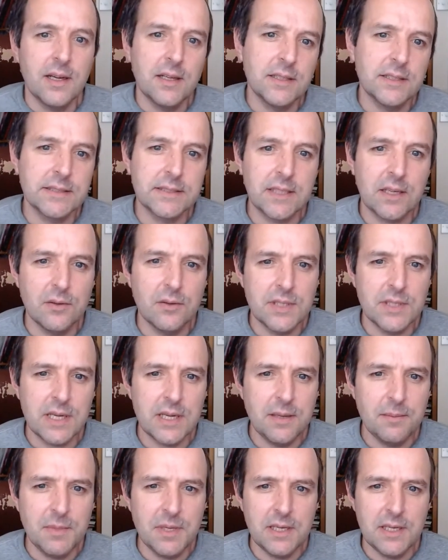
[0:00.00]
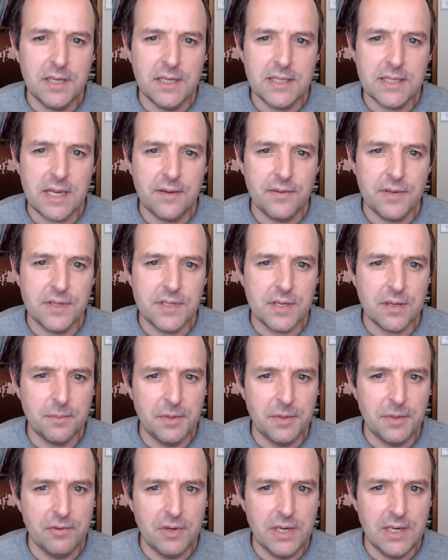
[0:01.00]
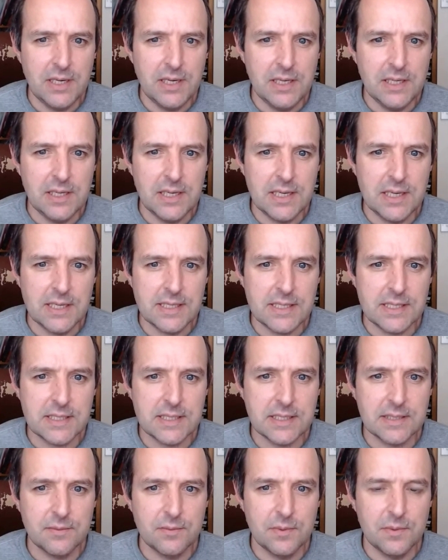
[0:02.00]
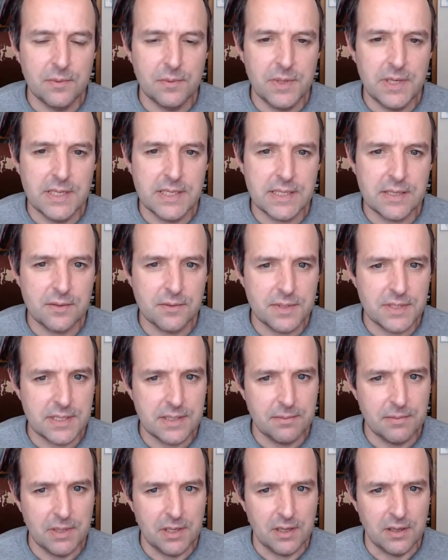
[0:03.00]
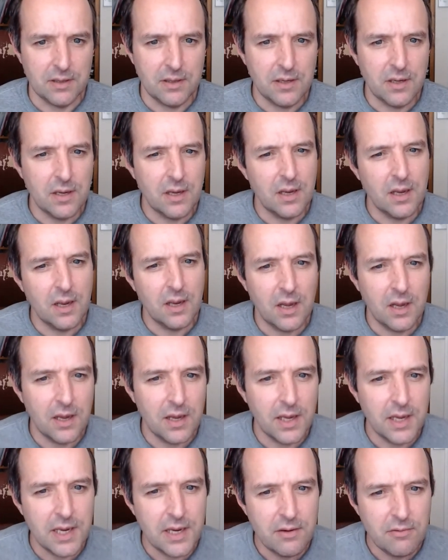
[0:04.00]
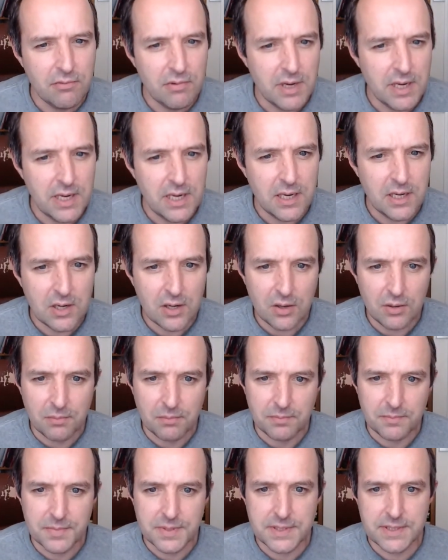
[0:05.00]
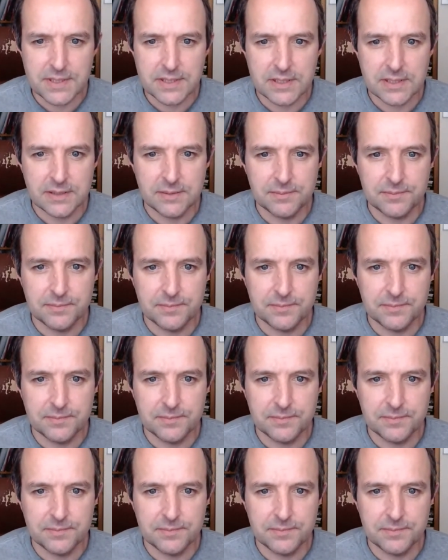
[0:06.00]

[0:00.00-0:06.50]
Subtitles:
So Damien is, every time he relists, when he sells similar, he recomps.